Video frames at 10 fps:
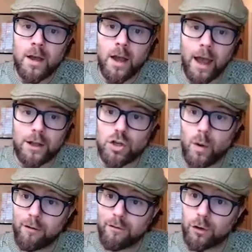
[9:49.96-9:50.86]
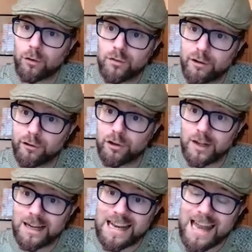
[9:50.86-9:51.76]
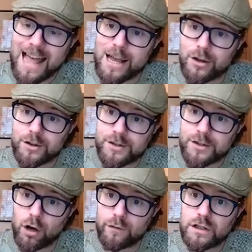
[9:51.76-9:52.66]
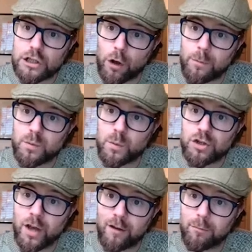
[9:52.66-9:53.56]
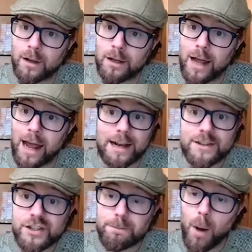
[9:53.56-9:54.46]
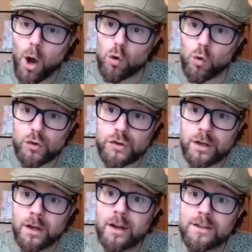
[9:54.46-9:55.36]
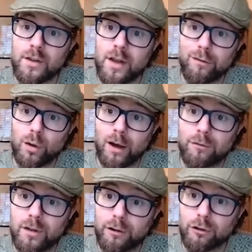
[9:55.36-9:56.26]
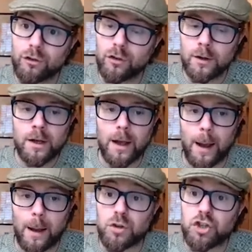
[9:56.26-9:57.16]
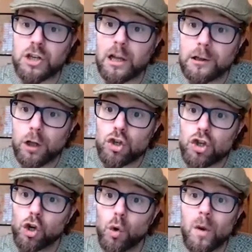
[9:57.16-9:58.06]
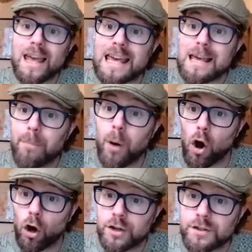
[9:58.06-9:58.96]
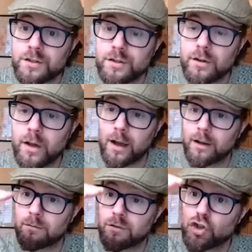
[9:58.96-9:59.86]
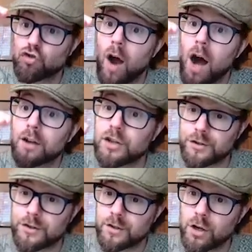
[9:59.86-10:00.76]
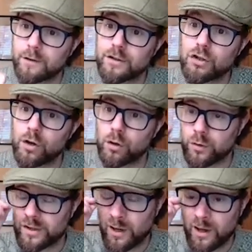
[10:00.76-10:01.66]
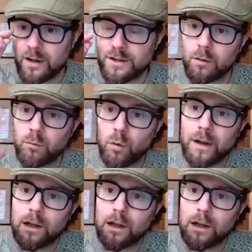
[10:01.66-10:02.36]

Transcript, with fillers: and you have those different layers of slopes which have been exposed. So therefore you have different um, geological epochs, uh, stratas of soils. Some will be